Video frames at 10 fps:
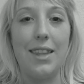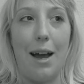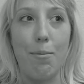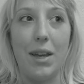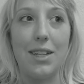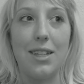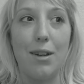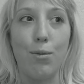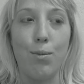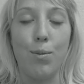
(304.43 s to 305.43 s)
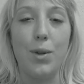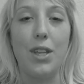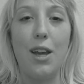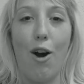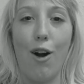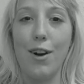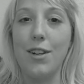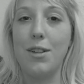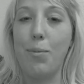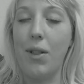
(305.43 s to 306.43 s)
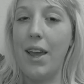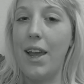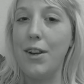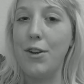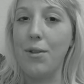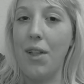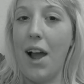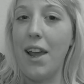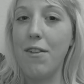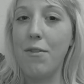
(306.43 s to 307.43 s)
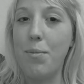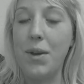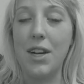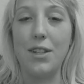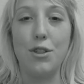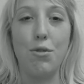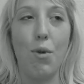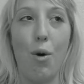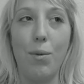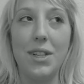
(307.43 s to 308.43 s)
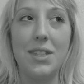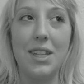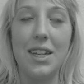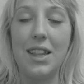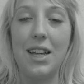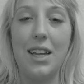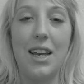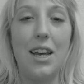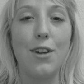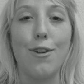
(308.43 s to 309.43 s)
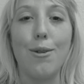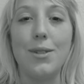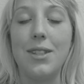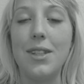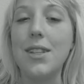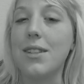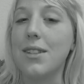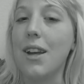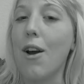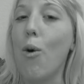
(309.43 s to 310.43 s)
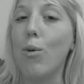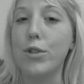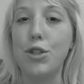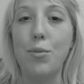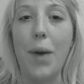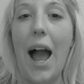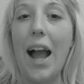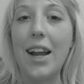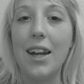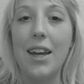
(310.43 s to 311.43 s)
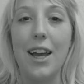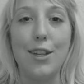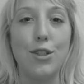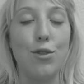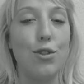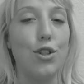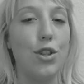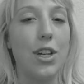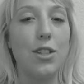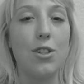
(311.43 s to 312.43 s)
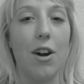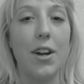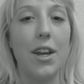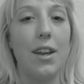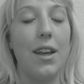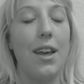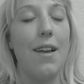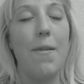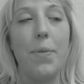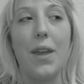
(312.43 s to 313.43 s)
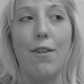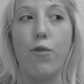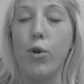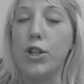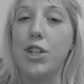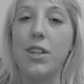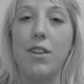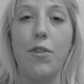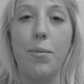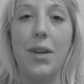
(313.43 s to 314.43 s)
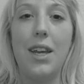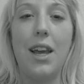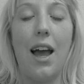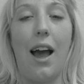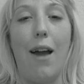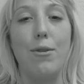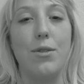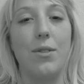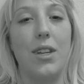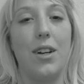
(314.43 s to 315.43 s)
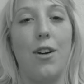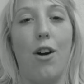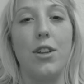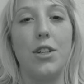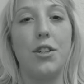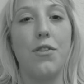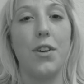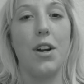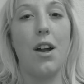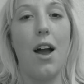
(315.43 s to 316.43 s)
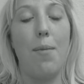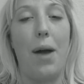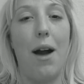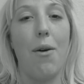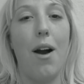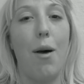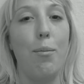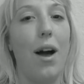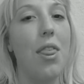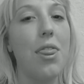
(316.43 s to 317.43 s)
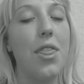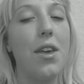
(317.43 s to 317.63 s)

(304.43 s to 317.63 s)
that makes it really hard to plan your life, because you always think that Crohn's disease is going to hold you back as soon as you get started. Unfortunately for me, I was only in college for about a month